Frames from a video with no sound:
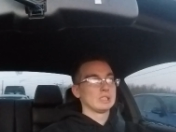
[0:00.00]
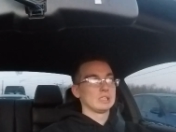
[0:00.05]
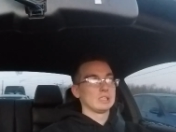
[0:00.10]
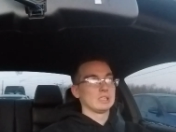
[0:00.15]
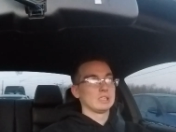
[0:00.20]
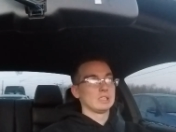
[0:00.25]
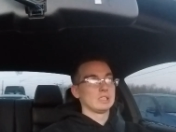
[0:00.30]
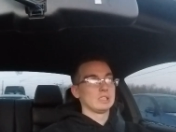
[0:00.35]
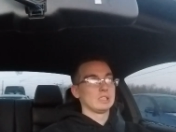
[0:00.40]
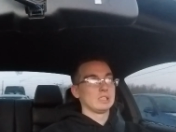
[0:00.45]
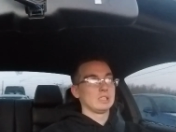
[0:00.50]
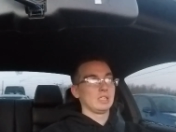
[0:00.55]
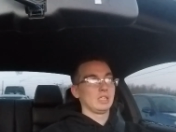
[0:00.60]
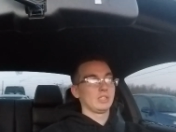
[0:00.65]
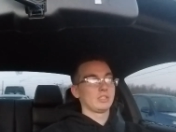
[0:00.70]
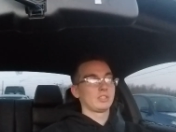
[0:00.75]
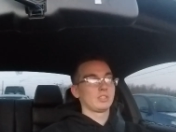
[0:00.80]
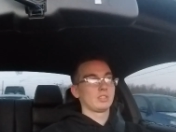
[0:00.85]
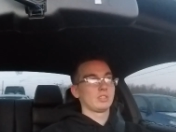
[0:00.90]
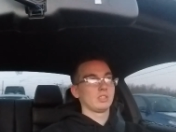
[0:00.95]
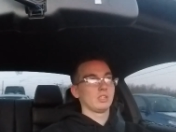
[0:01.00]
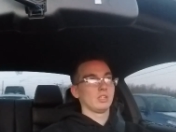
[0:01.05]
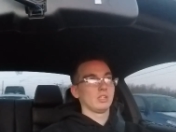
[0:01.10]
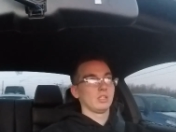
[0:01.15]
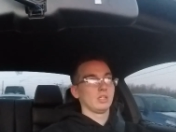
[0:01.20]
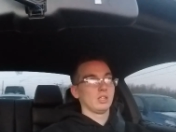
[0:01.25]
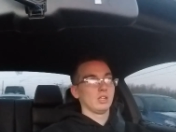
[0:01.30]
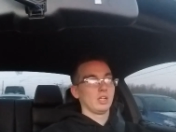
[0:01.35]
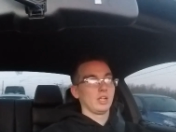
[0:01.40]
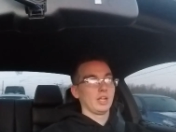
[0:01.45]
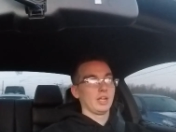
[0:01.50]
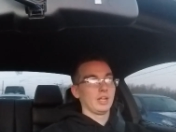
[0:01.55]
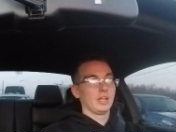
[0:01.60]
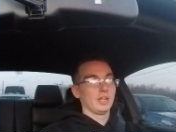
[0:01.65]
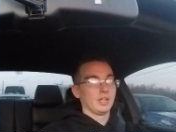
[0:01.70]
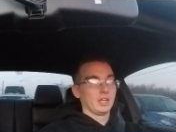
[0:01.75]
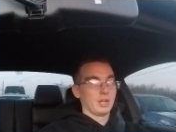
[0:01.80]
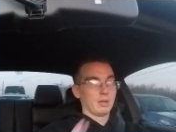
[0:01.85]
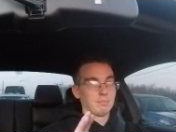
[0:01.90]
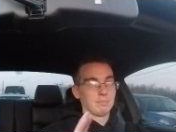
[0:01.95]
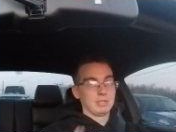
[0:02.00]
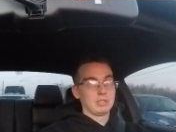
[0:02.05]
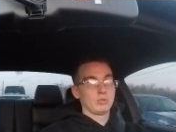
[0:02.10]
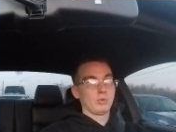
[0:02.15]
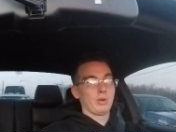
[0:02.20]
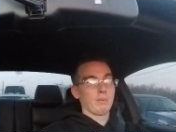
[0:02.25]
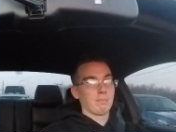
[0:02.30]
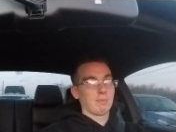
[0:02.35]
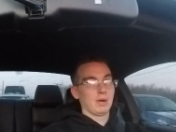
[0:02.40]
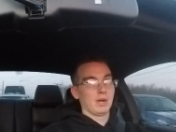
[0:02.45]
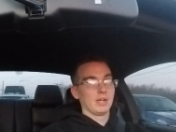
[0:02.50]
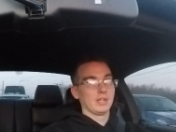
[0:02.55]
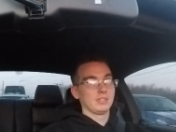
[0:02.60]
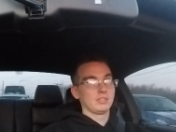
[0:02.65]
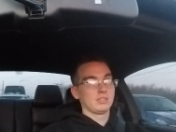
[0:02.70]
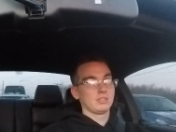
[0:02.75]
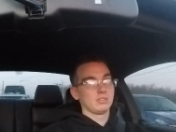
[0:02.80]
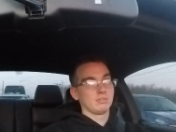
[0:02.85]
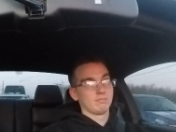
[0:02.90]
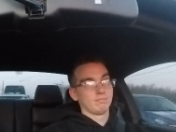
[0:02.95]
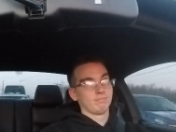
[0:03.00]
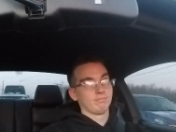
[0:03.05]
Uh, it's an in between price,